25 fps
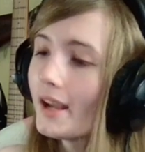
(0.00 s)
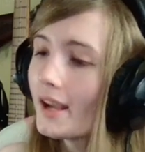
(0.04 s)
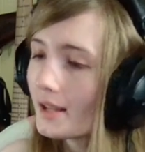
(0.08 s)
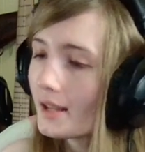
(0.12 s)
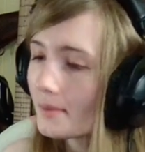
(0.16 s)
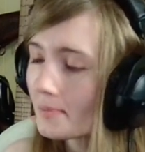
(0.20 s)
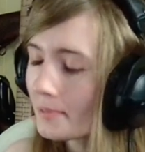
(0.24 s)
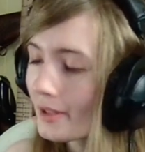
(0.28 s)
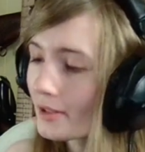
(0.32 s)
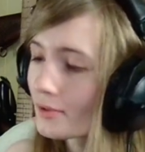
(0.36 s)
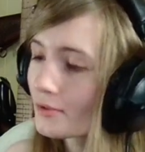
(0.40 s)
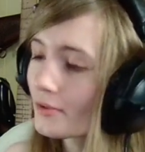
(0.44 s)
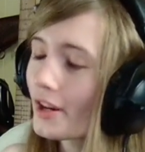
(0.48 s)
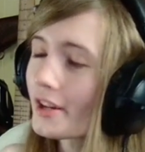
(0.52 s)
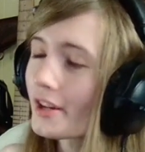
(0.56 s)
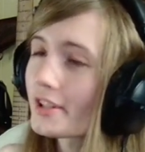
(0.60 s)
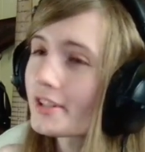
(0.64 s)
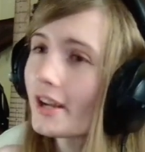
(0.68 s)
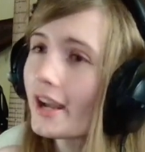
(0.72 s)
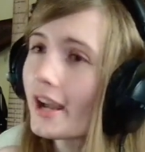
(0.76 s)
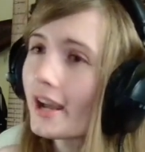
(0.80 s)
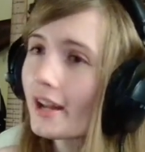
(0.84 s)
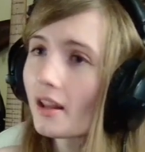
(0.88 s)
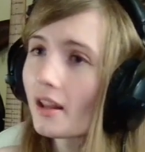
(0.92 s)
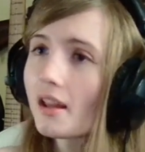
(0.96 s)
is because
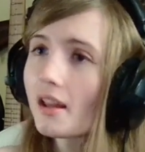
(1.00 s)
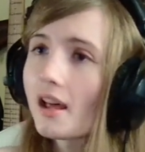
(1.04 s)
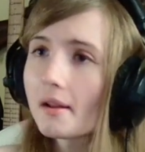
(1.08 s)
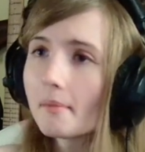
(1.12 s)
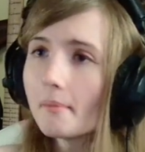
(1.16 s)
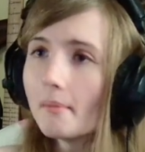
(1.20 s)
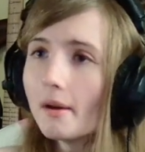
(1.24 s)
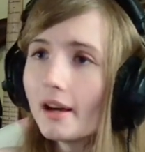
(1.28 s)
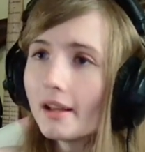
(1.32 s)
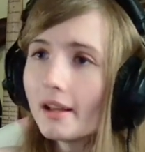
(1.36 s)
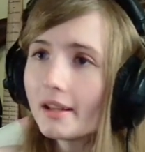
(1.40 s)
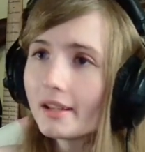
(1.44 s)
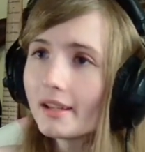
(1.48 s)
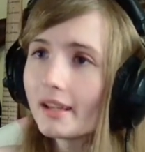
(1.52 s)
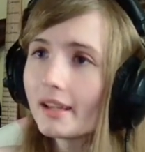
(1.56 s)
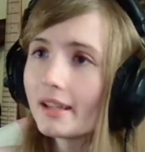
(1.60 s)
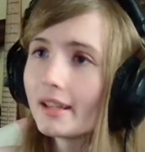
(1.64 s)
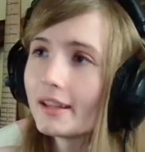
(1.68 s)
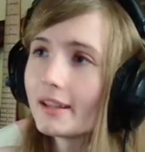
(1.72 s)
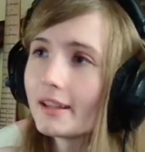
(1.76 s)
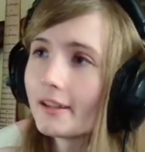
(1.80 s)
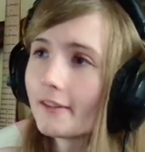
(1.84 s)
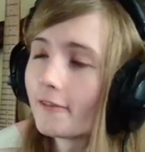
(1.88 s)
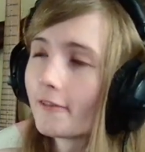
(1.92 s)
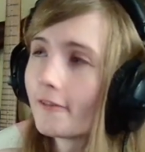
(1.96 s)
Russia had a lot of money
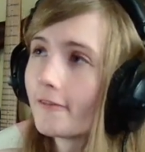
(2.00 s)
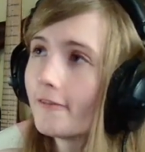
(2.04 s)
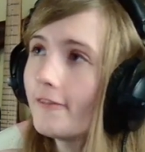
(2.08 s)
in the